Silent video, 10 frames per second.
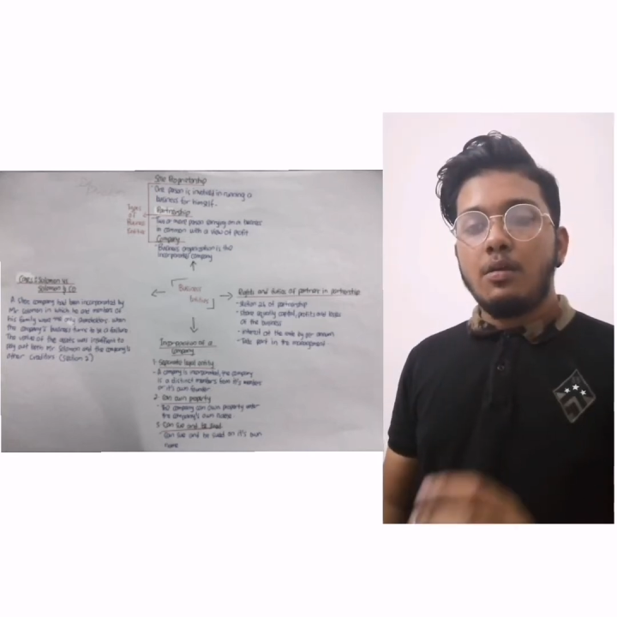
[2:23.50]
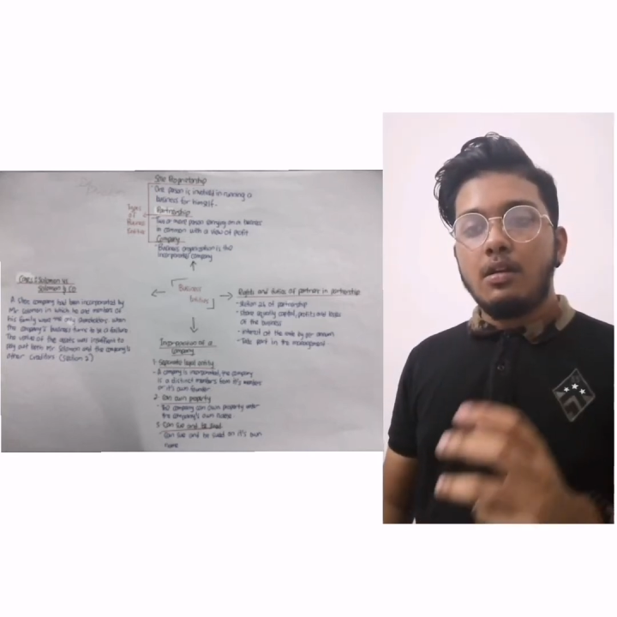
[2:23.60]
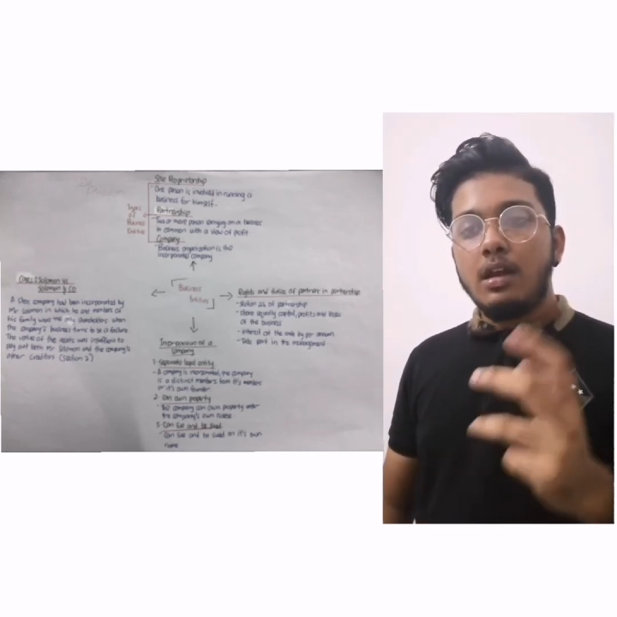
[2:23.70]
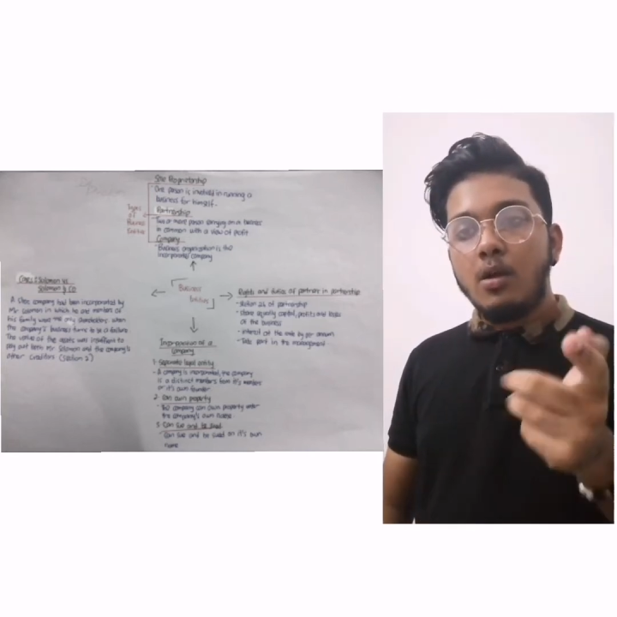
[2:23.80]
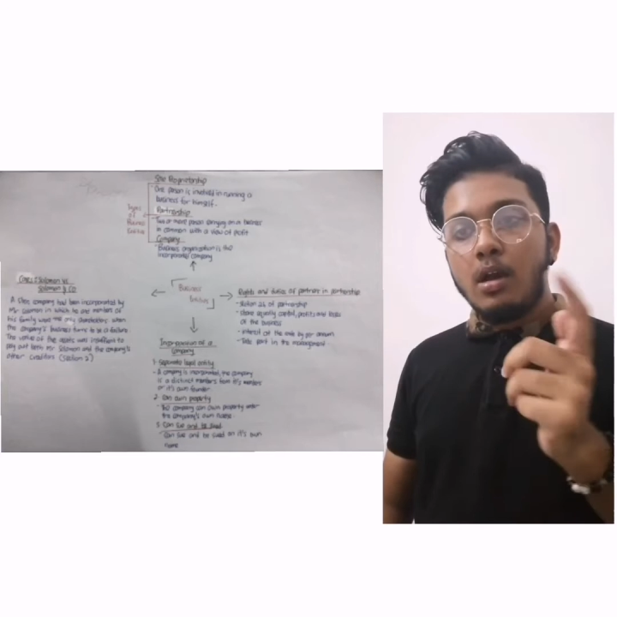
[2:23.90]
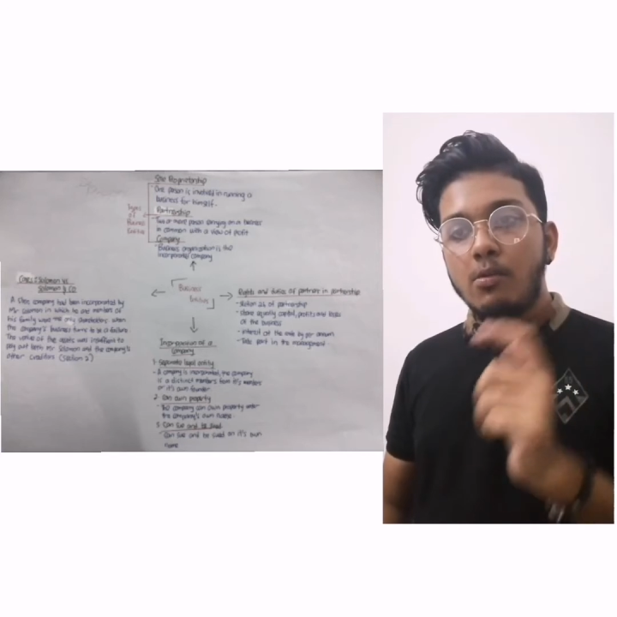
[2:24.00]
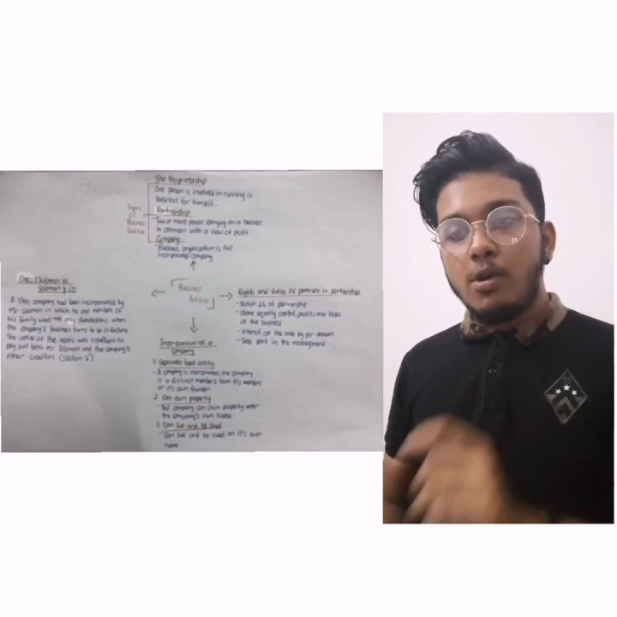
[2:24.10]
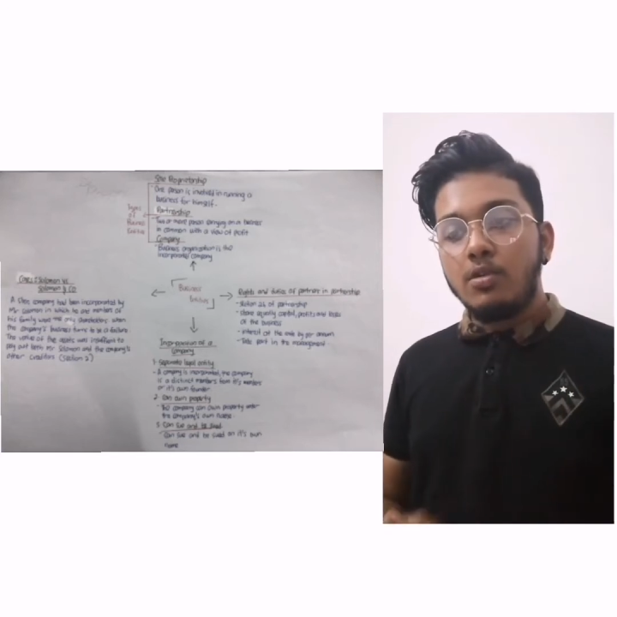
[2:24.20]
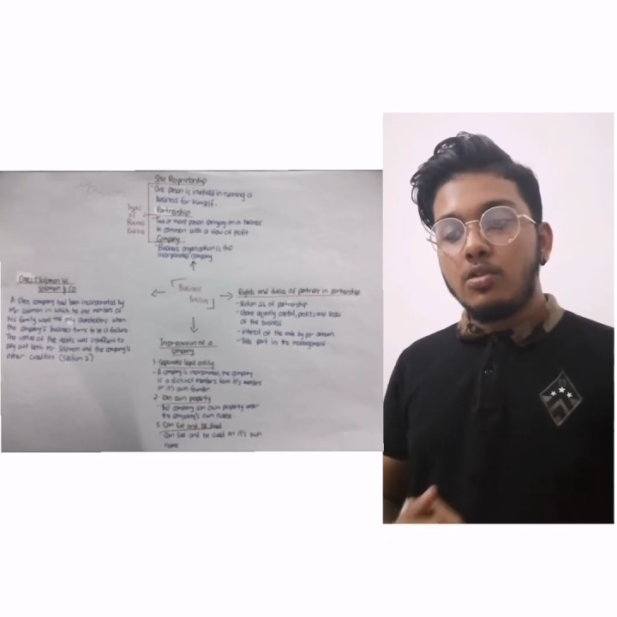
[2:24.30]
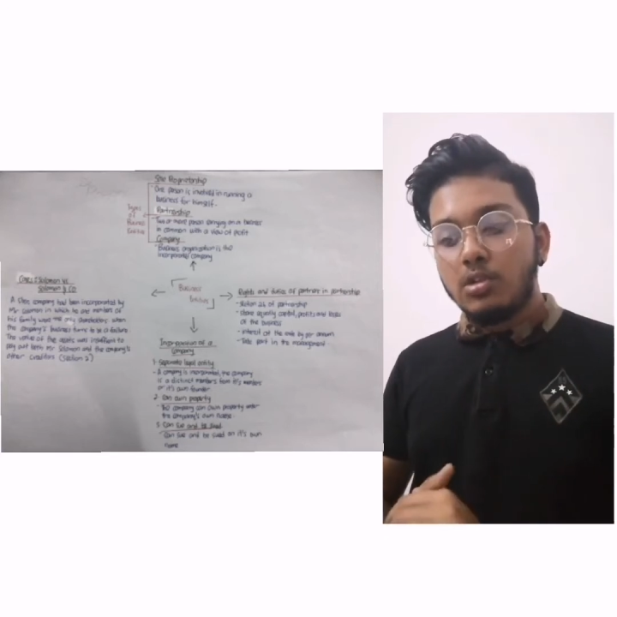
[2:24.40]
Now I
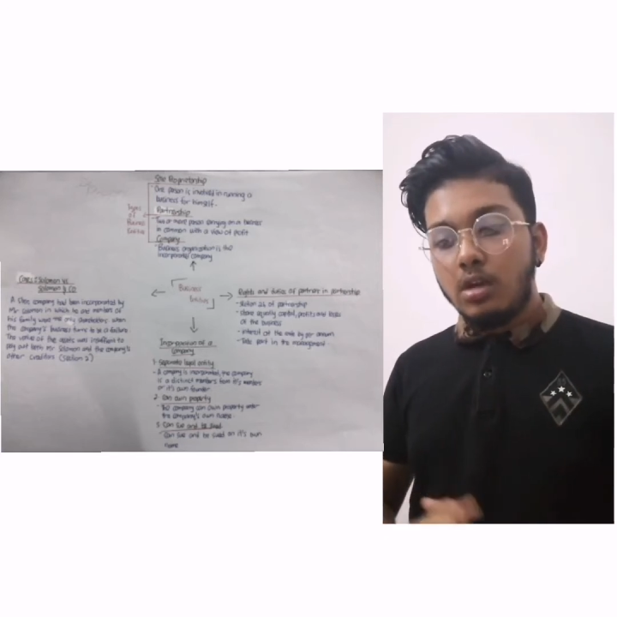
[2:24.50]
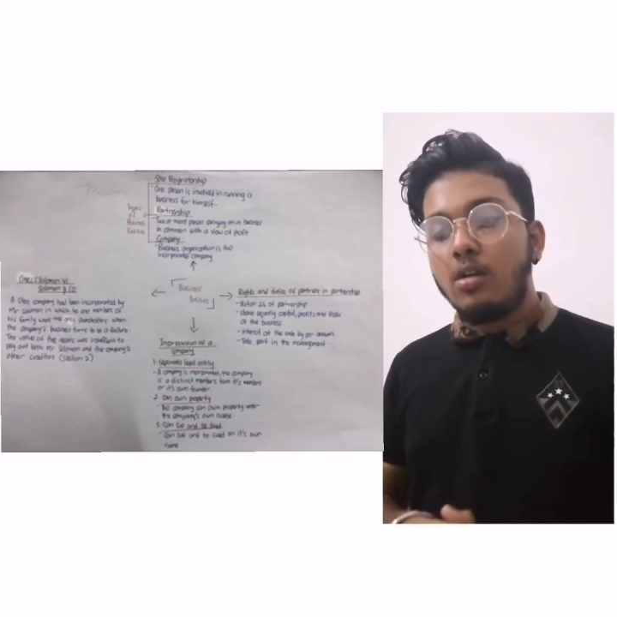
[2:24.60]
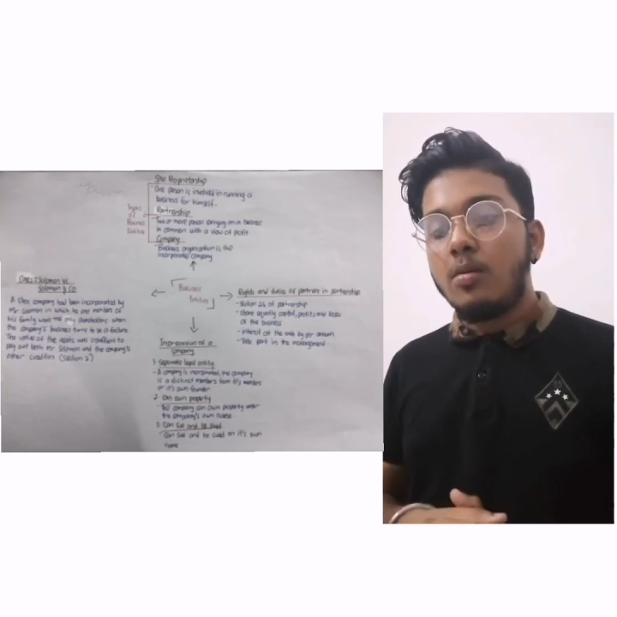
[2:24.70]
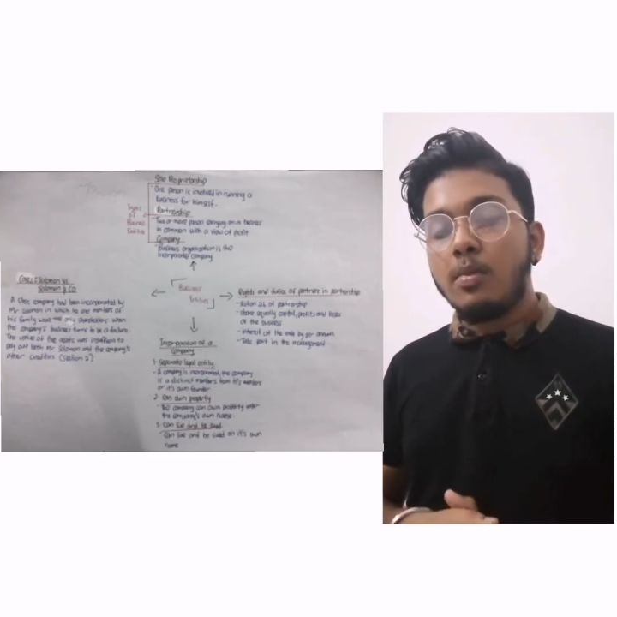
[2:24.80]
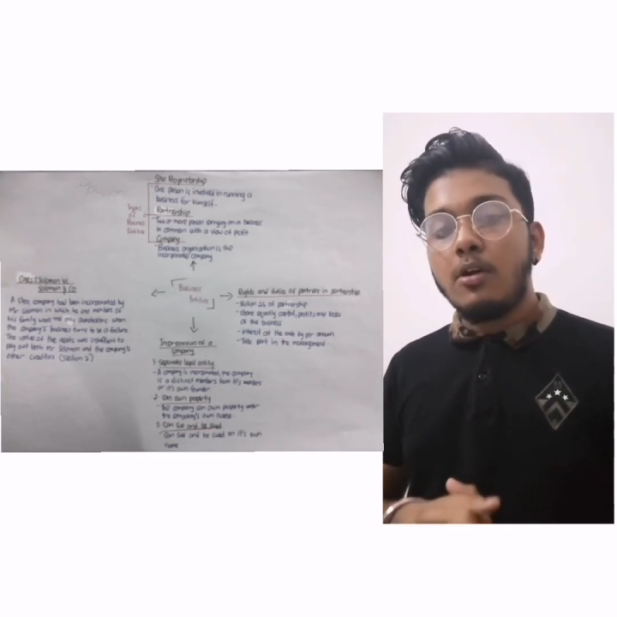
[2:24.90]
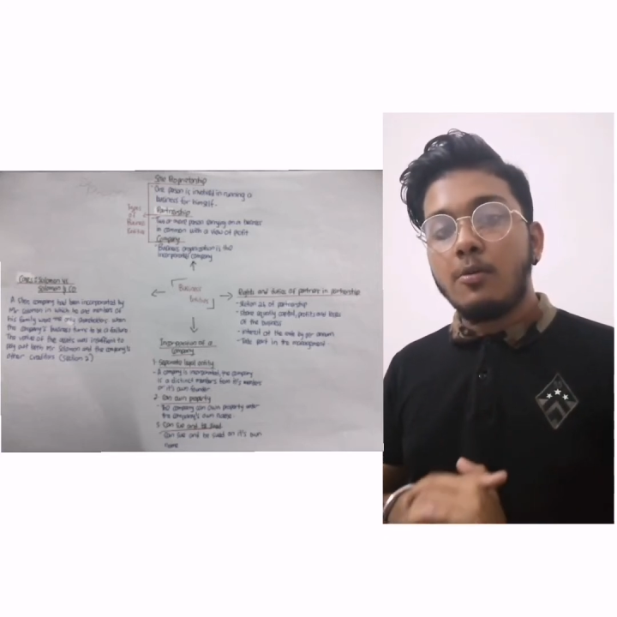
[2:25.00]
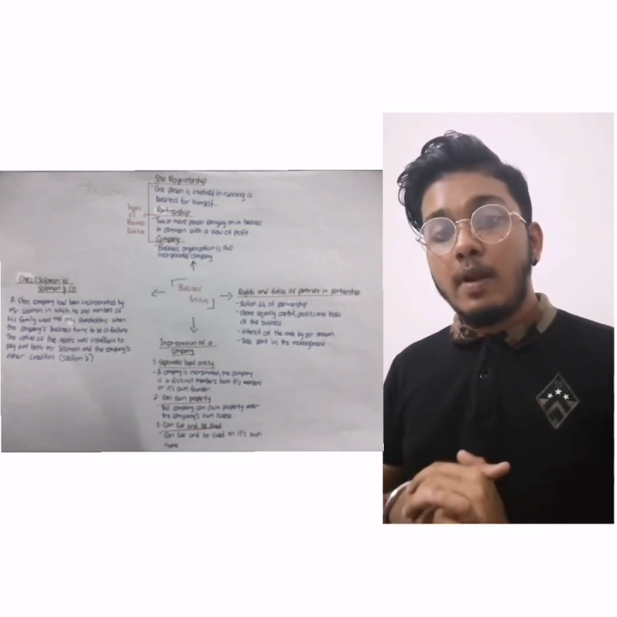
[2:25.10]
want to talk about